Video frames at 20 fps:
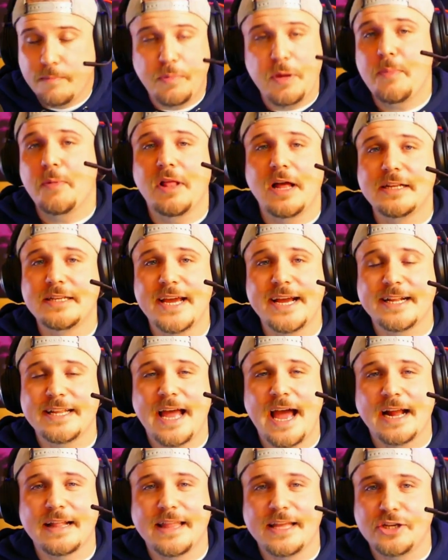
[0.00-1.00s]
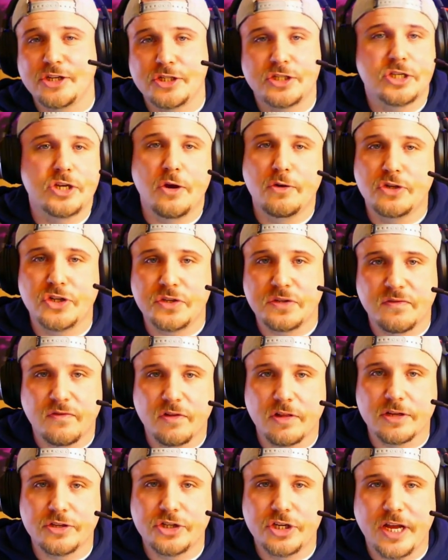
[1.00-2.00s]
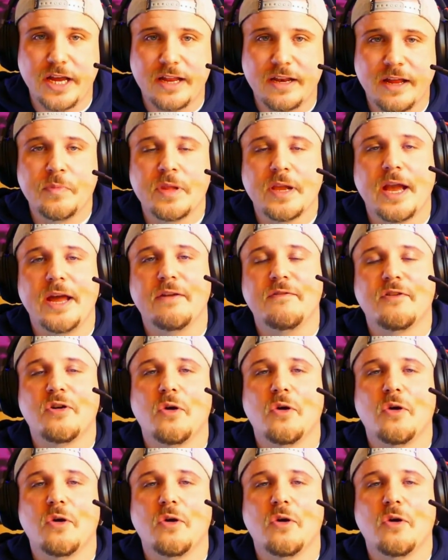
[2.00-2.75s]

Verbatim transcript: people on TikTok that just know she's full of shit. And of